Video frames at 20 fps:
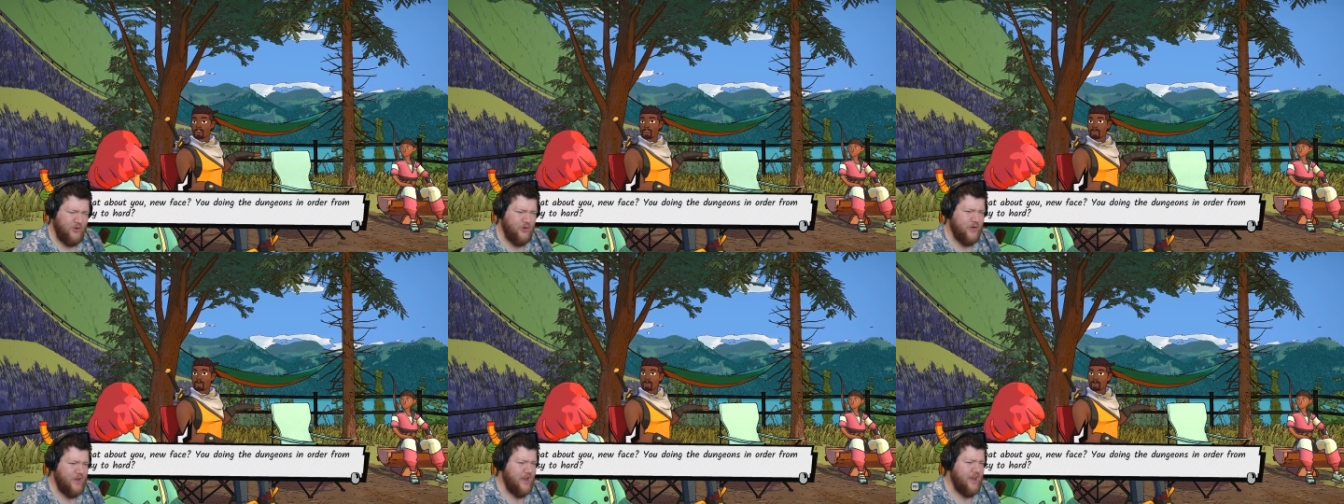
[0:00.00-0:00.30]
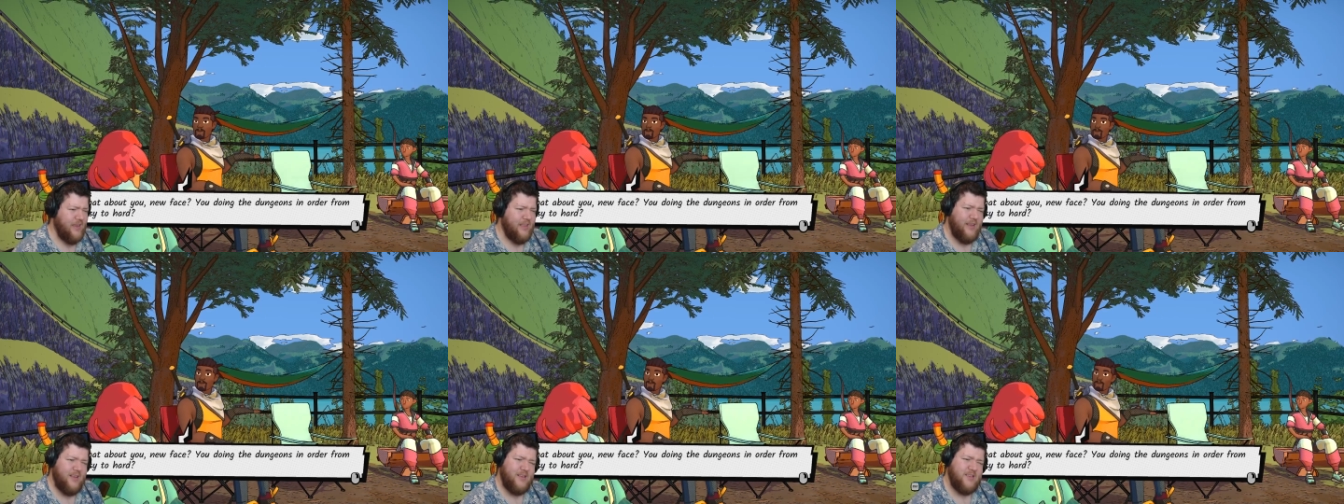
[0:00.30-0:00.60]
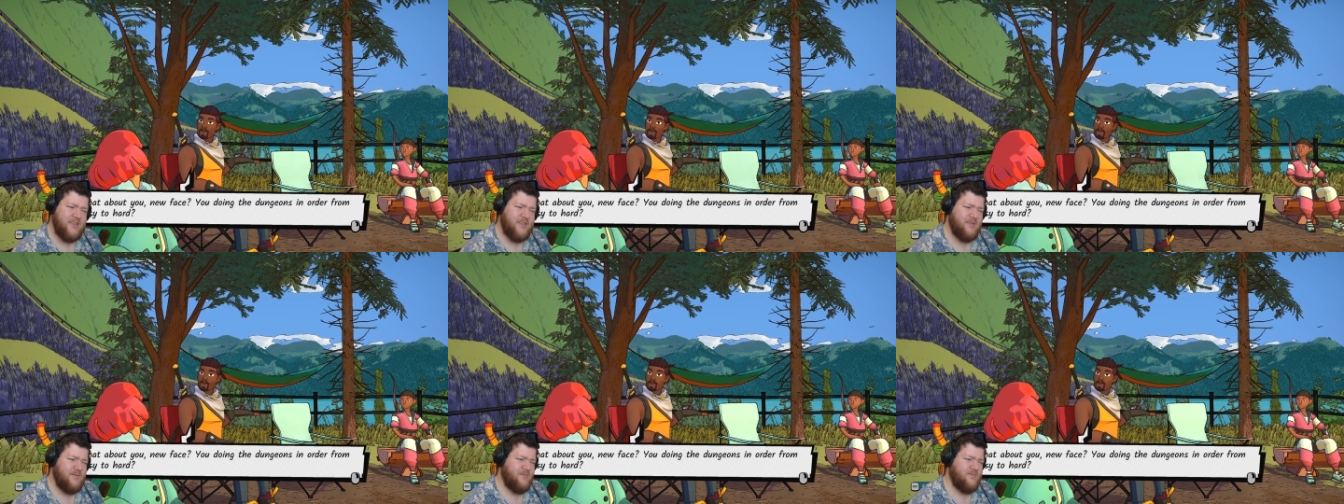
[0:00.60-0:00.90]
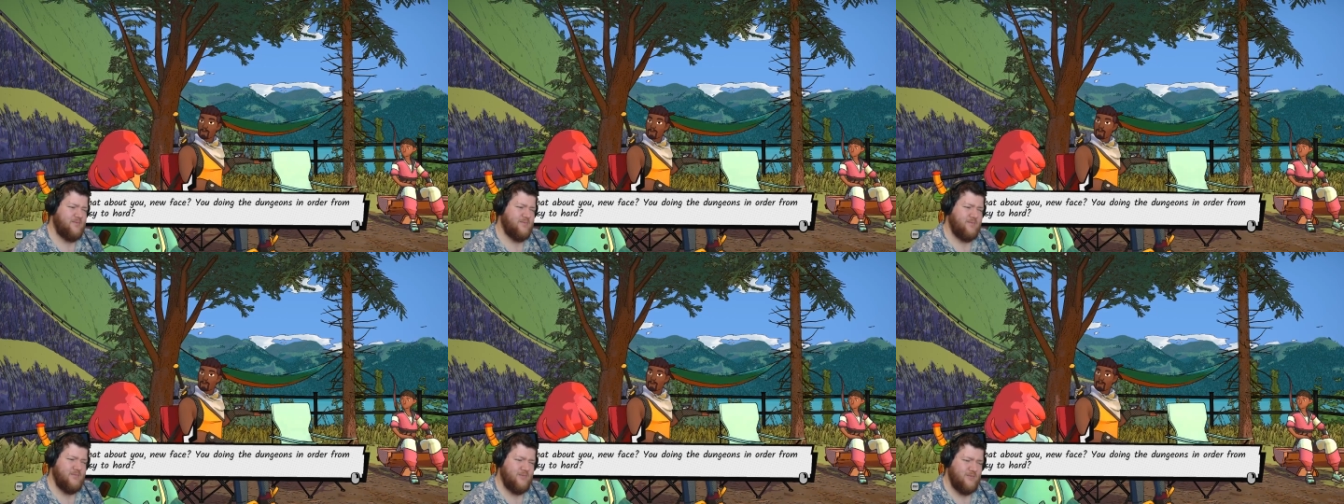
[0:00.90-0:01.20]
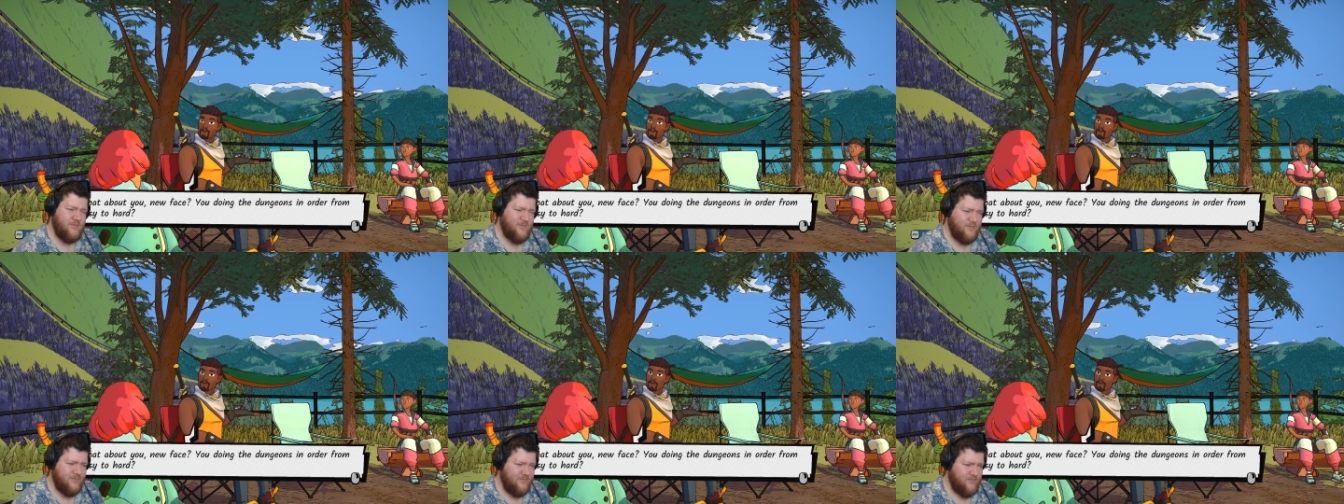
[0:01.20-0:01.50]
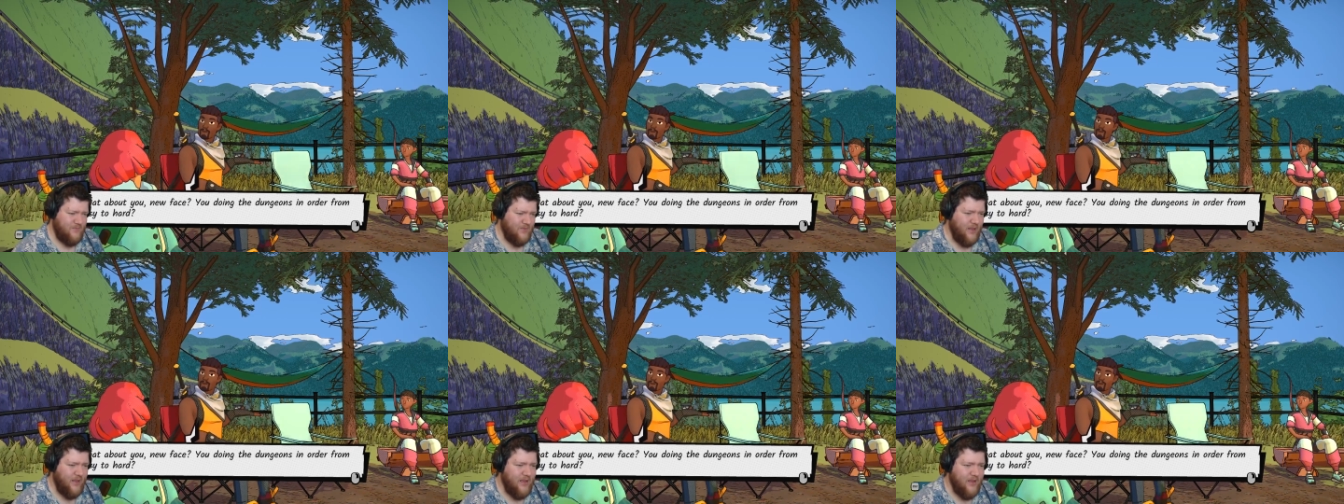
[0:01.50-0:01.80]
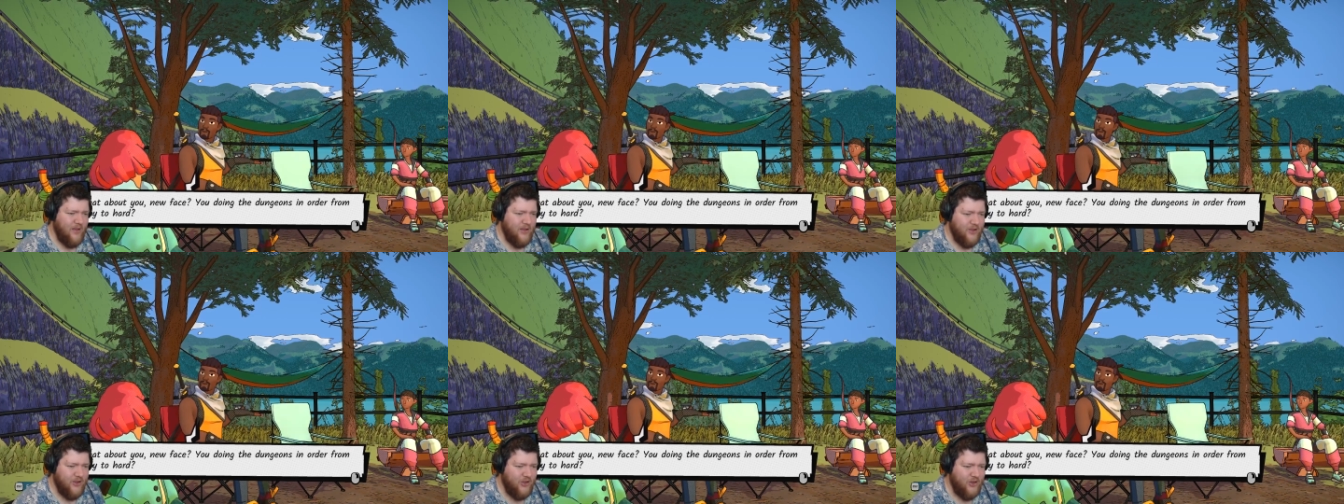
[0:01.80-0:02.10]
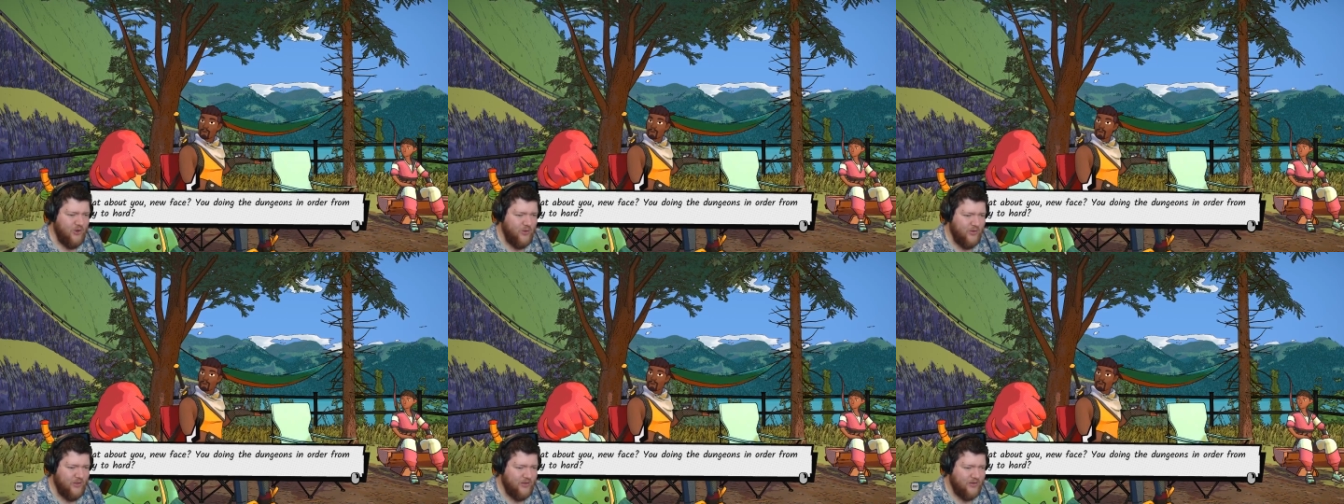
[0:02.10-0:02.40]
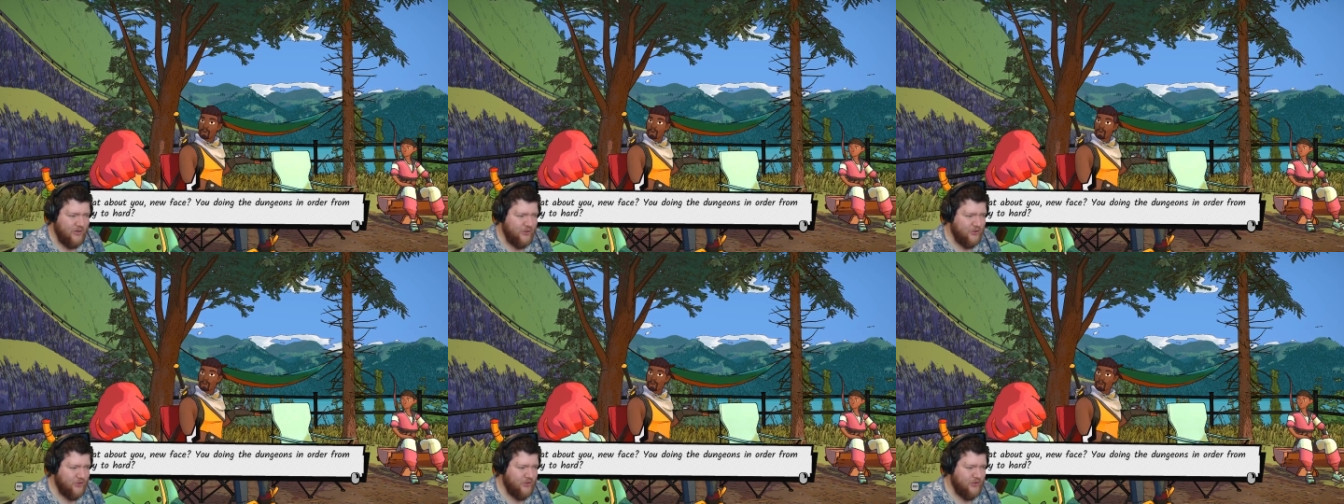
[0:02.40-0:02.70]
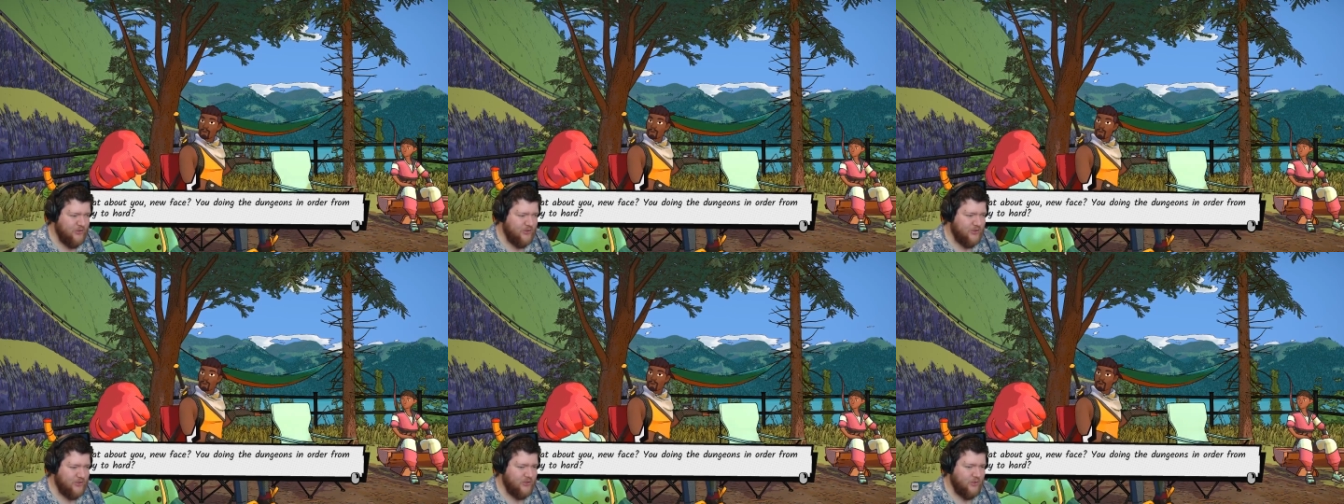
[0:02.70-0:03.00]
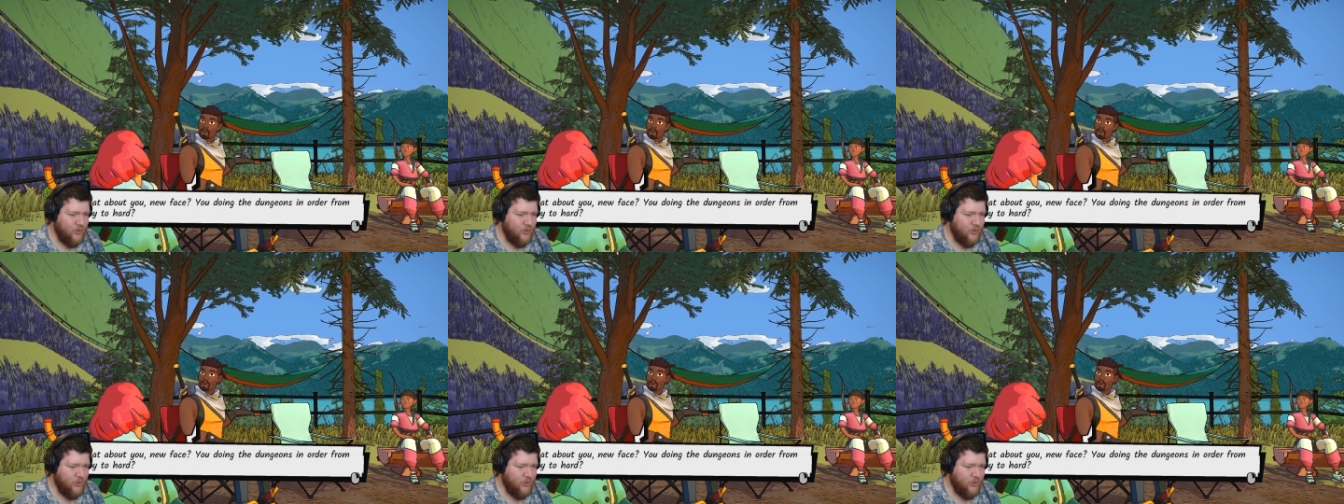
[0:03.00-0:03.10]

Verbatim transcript: Okay, that's... You doing the dungeons